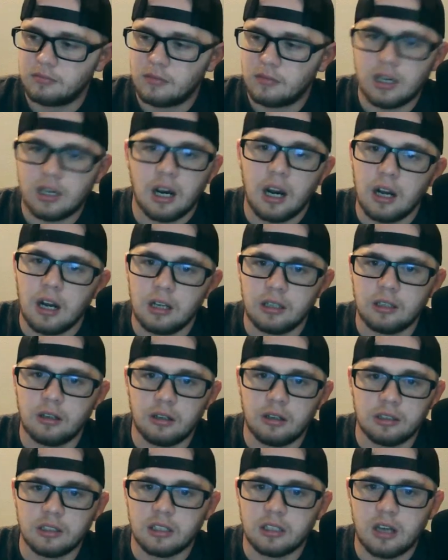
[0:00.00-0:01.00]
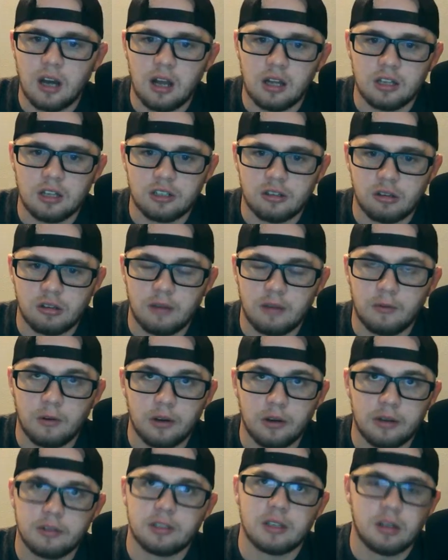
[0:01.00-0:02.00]
the college level.
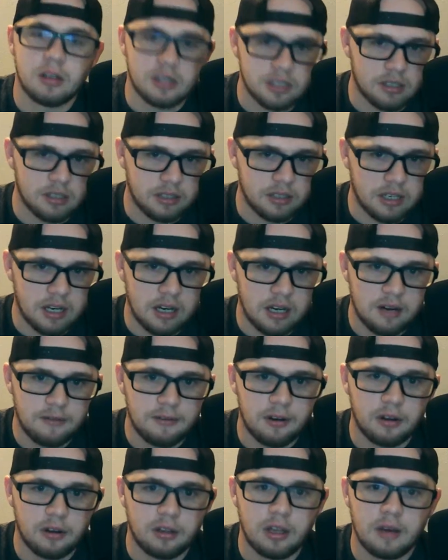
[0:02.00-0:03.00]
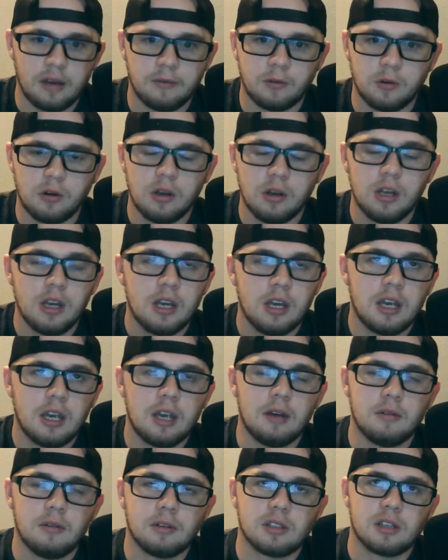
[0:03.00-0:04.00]
It was also the NFL level.
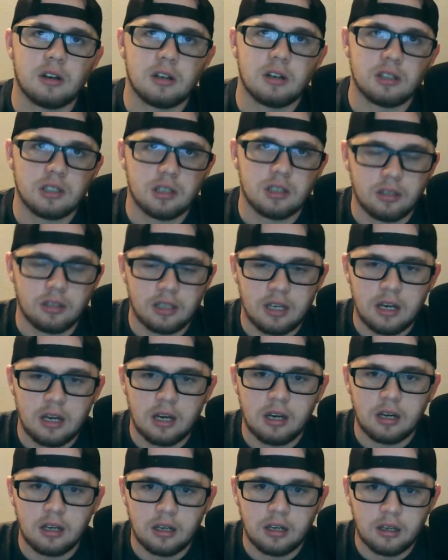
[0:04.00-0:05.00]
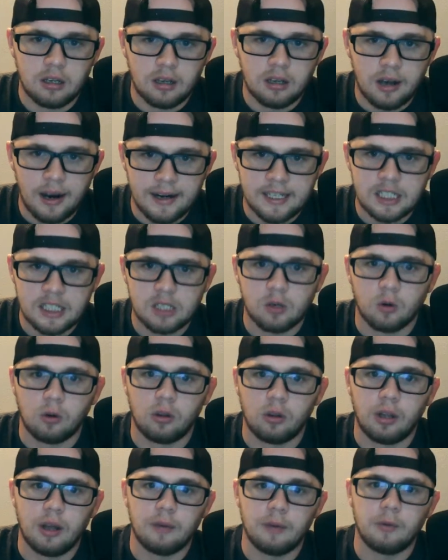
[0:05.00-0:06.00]
It was also the high
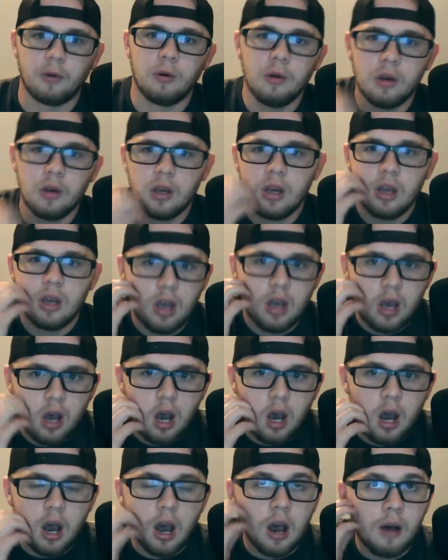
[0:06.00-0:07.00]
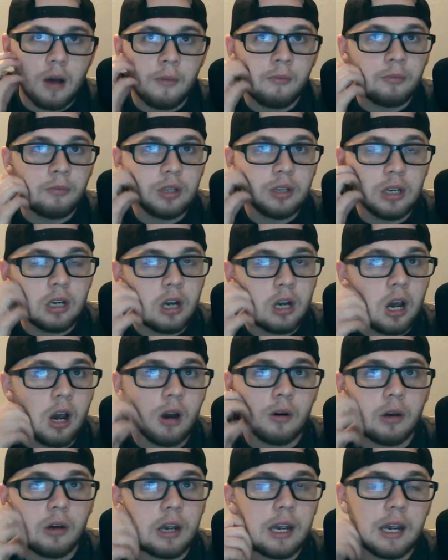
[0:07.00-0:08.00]
school level.
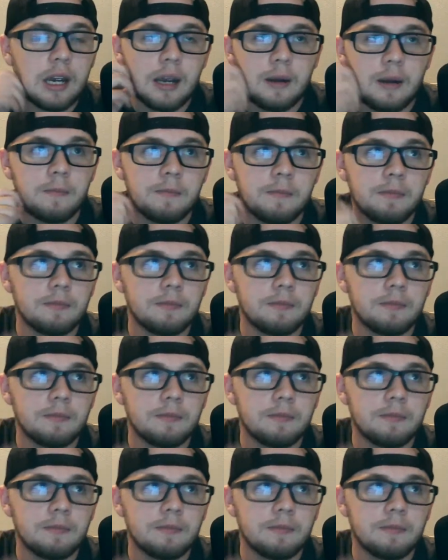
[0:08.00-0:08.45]
And